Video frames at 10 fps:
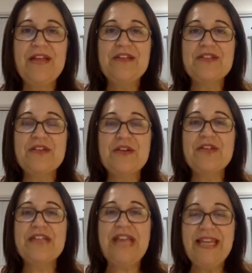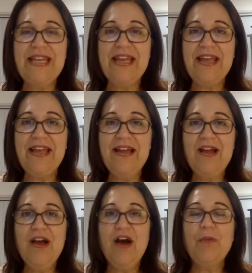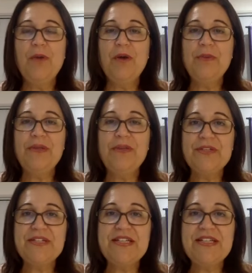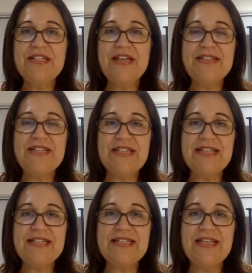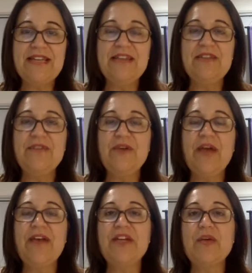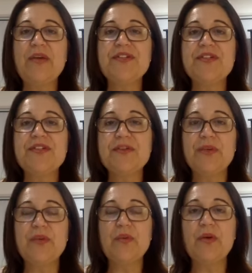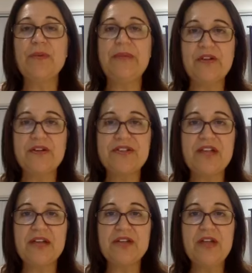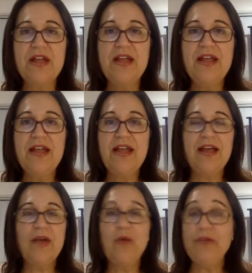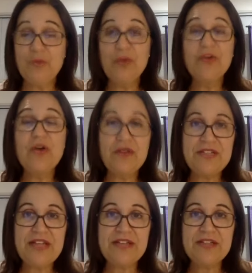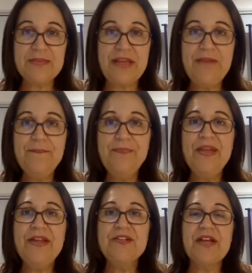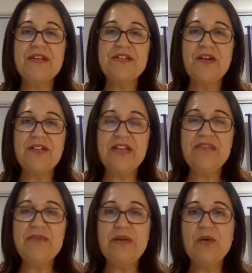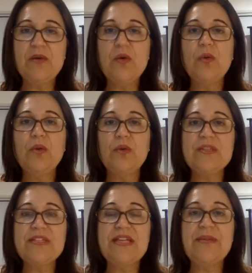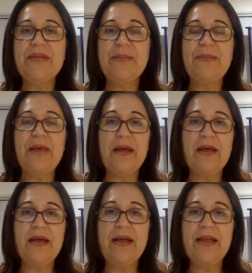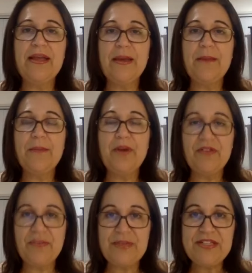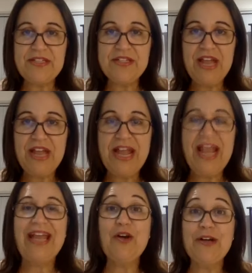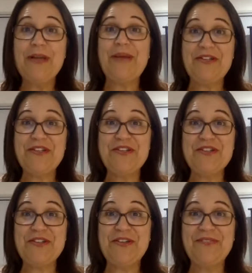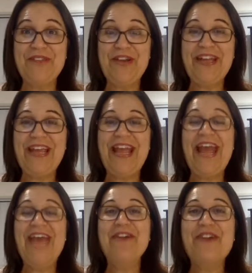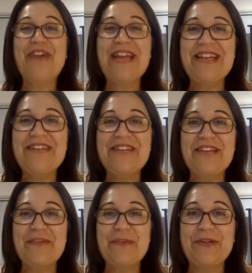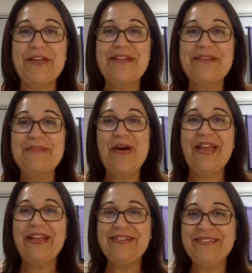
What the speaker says: So take care. I'll pop in all the details in underneath. If you have any questions or you want me to contact, or if you want to contact me, just either give me a call or send me a private message and I'll get back to you soon. Okay, have a great evening, everybody. Bye.